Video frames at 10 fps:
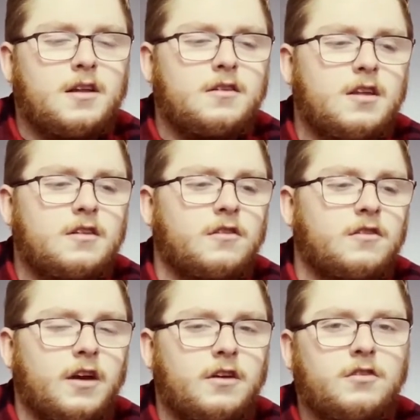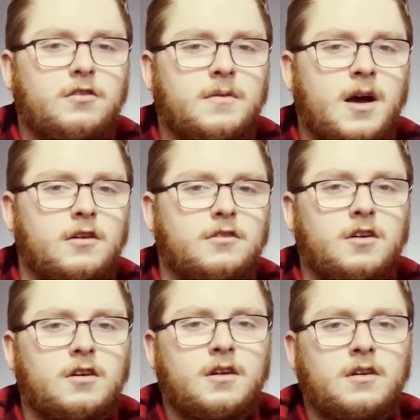that's a 6,
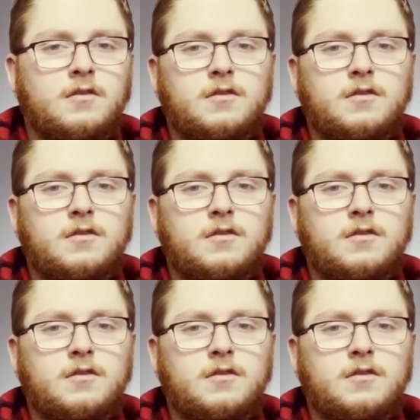honestly, and